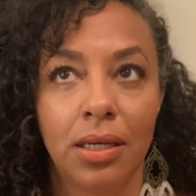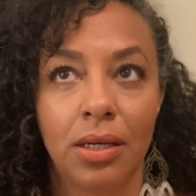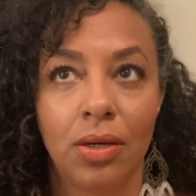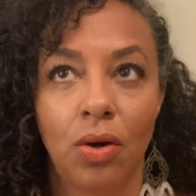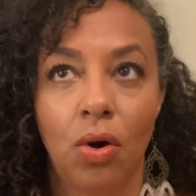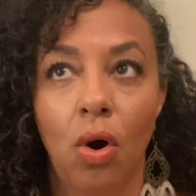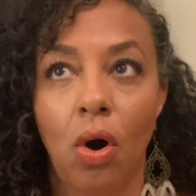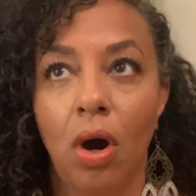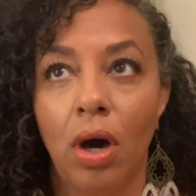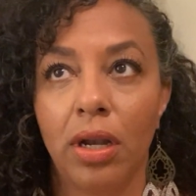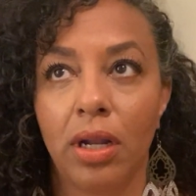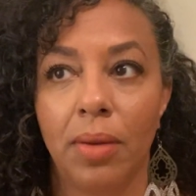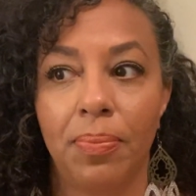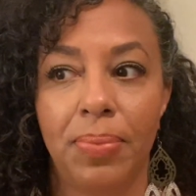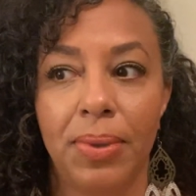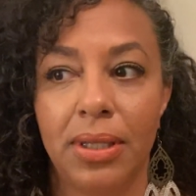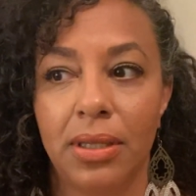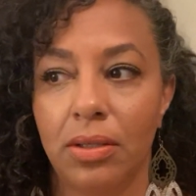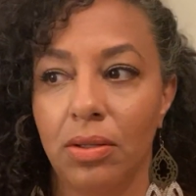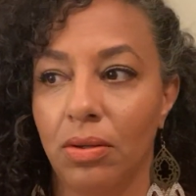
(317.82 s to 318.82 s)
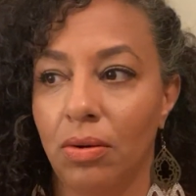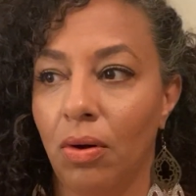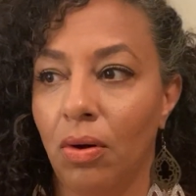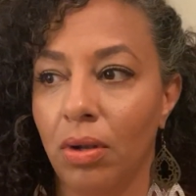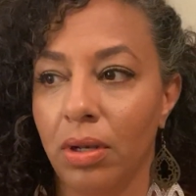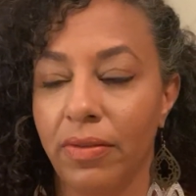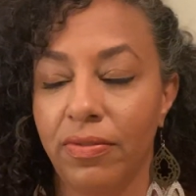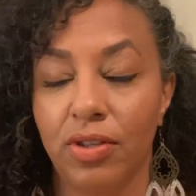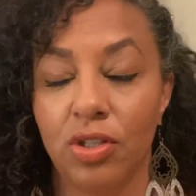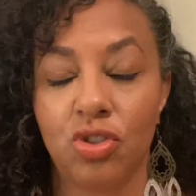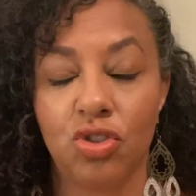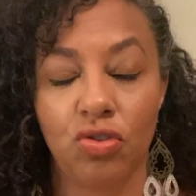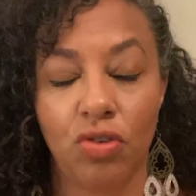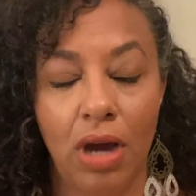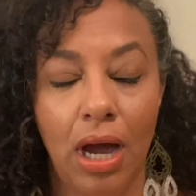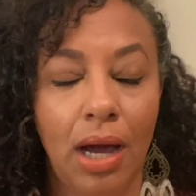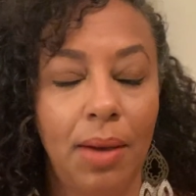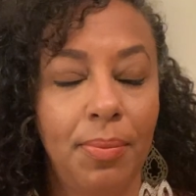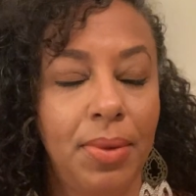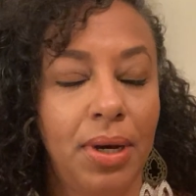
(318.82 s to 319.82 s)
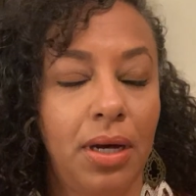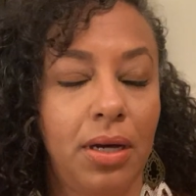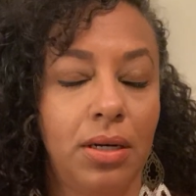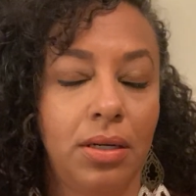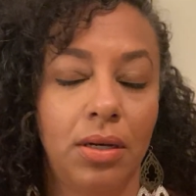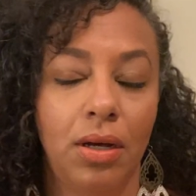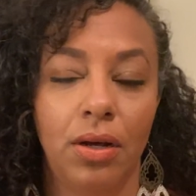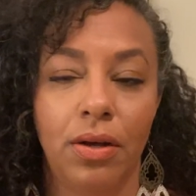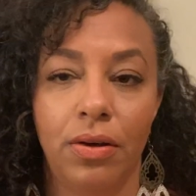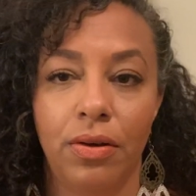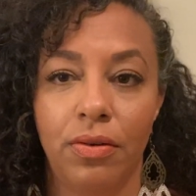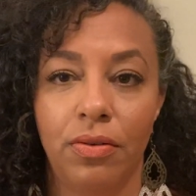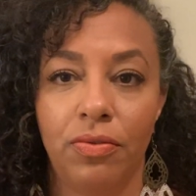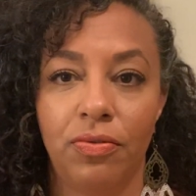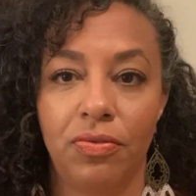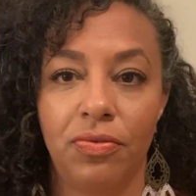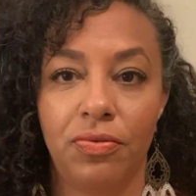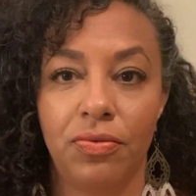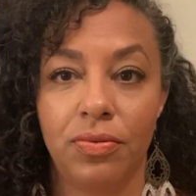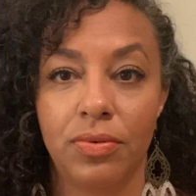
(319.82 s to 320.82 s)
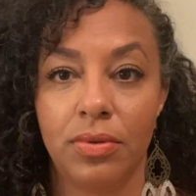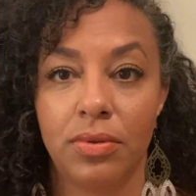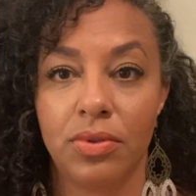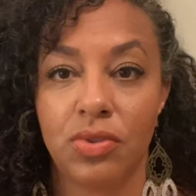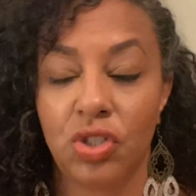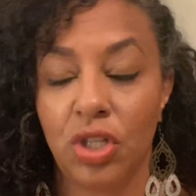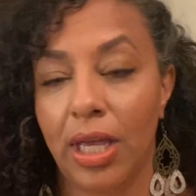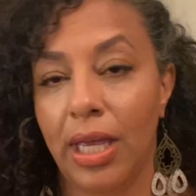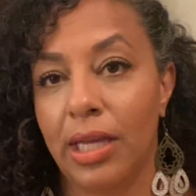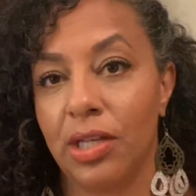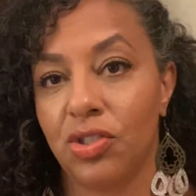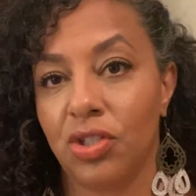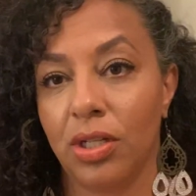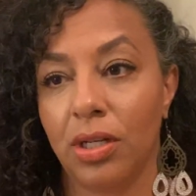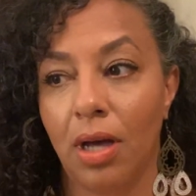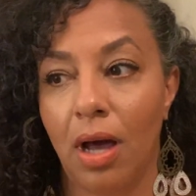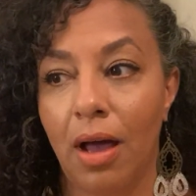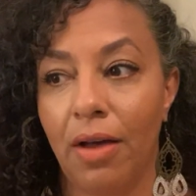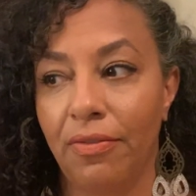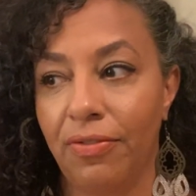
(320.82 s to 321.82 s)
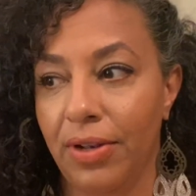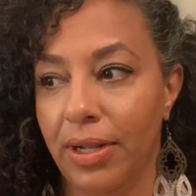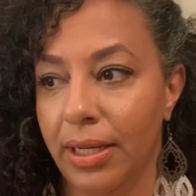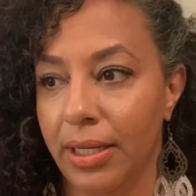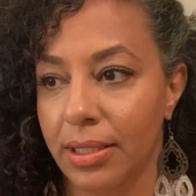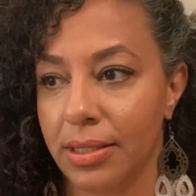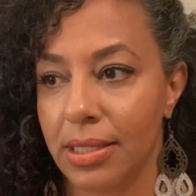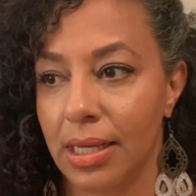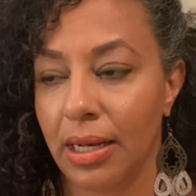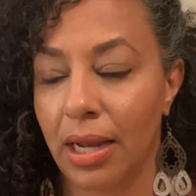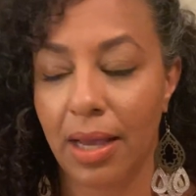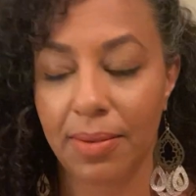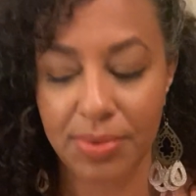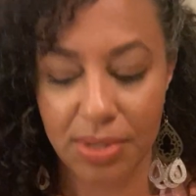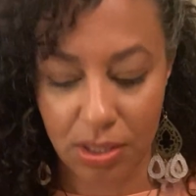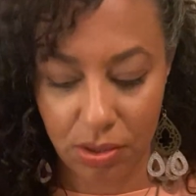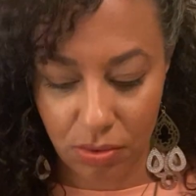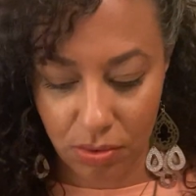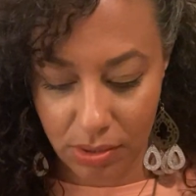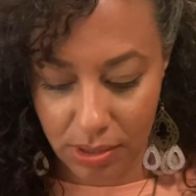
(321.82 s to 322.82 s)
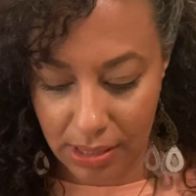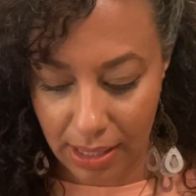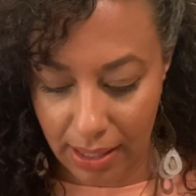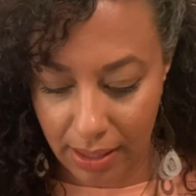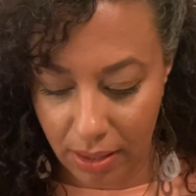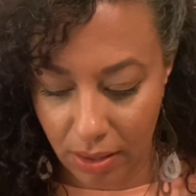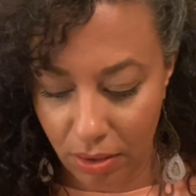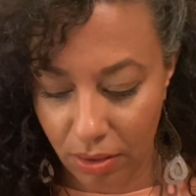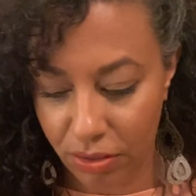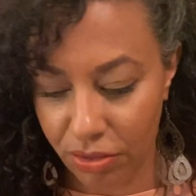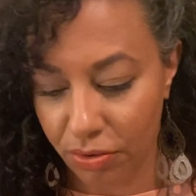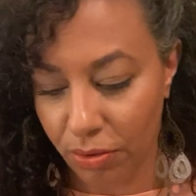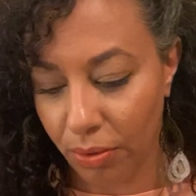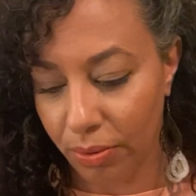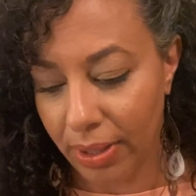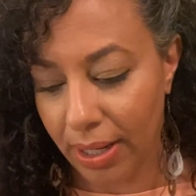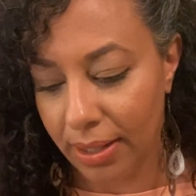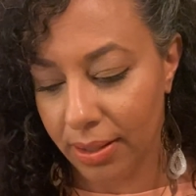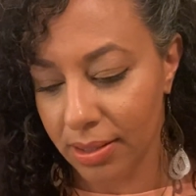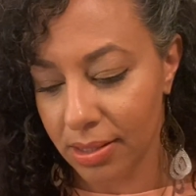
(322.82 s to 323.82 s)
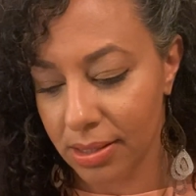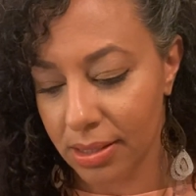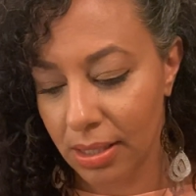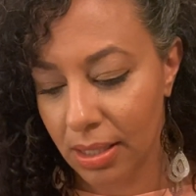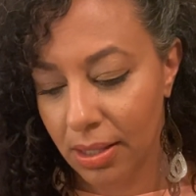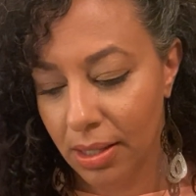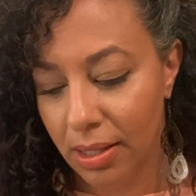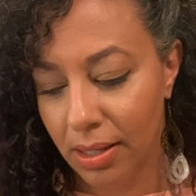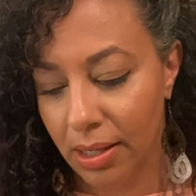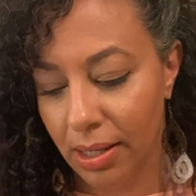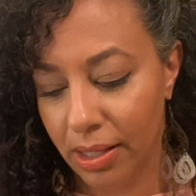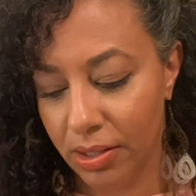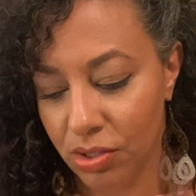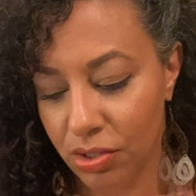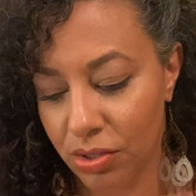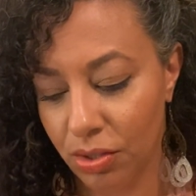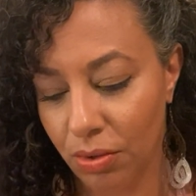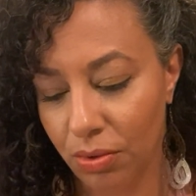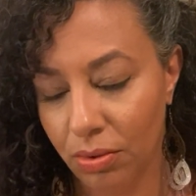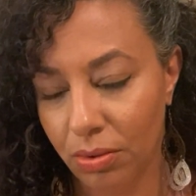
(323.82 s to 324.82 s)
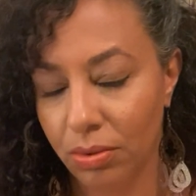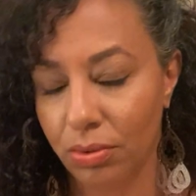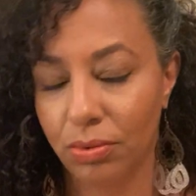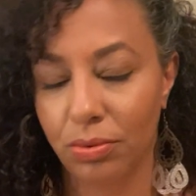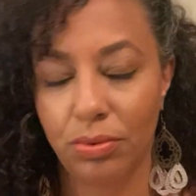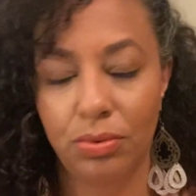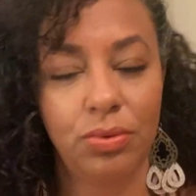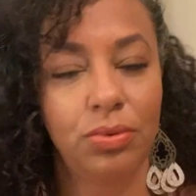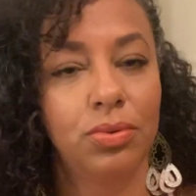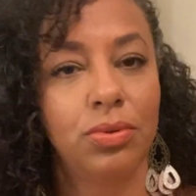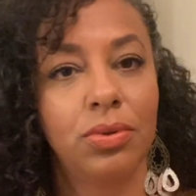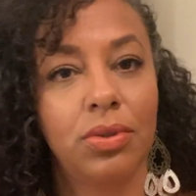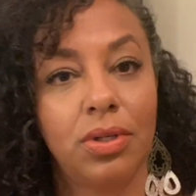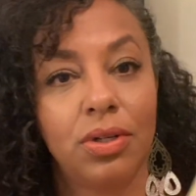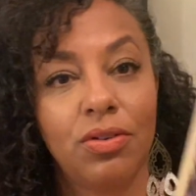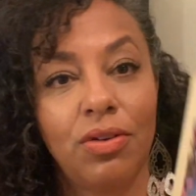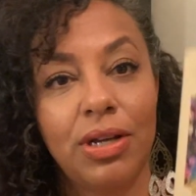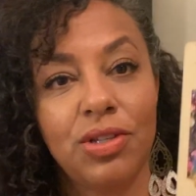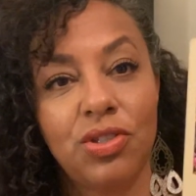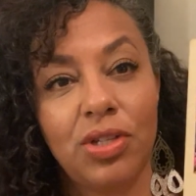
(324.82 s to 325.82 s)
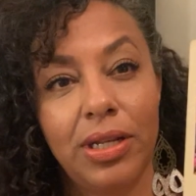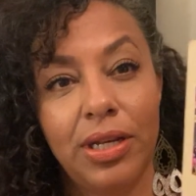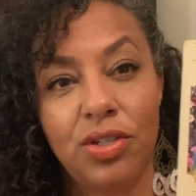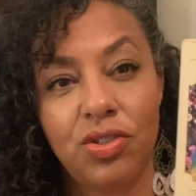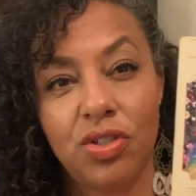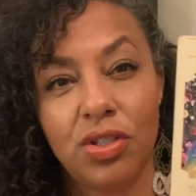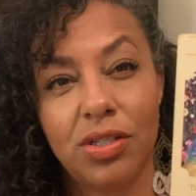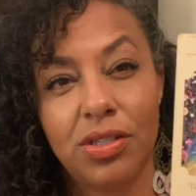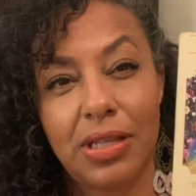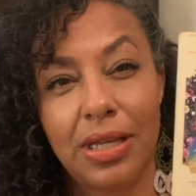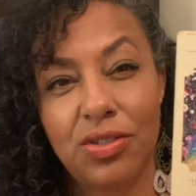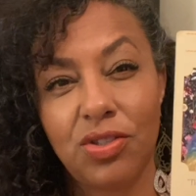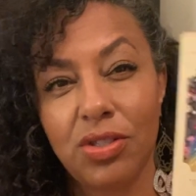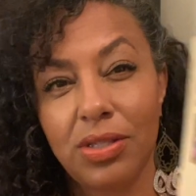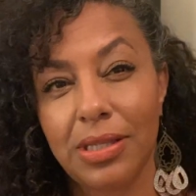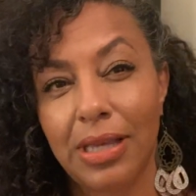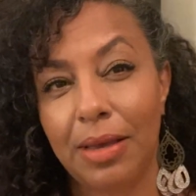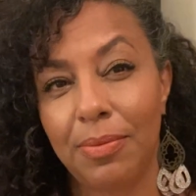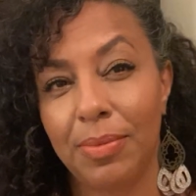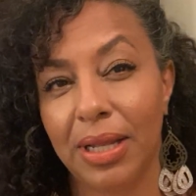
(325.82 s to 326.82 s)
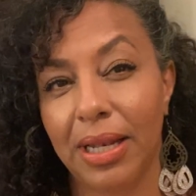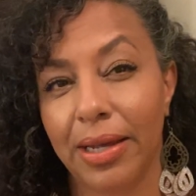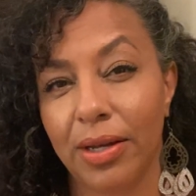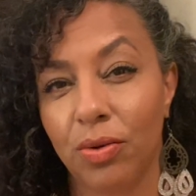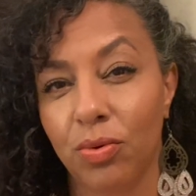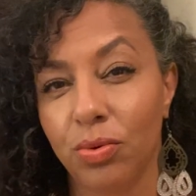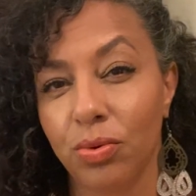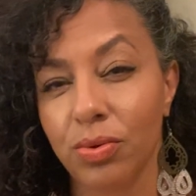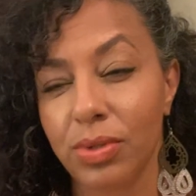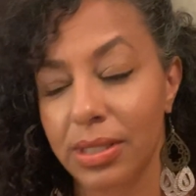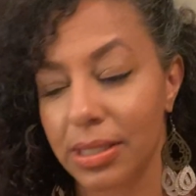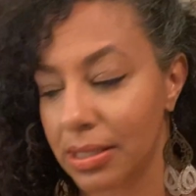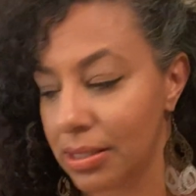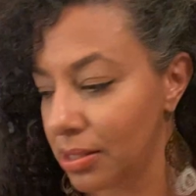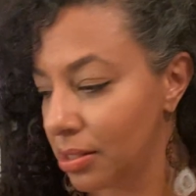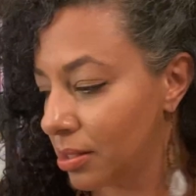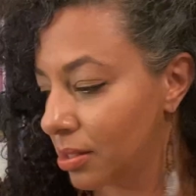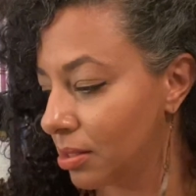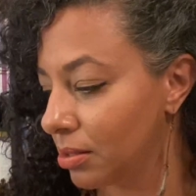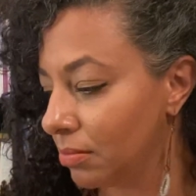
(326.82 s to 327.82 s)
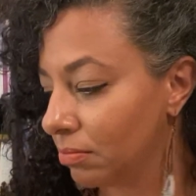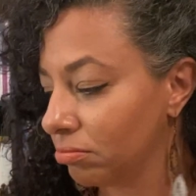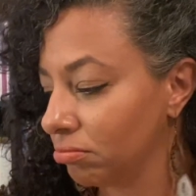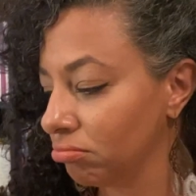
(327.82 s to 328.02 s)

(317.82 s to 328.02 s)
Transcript: caught up in all of the drama of change and conflict and obstacles that are thrown at us. And so, ooh, congratulations. That just gave me like goosies.